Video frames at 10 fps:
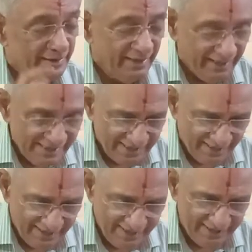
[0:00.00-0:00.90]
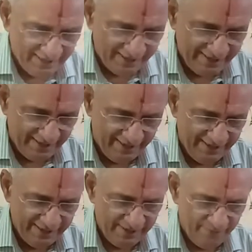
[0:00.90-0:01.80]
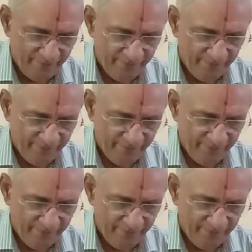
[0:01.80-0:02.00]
The next connection that I see is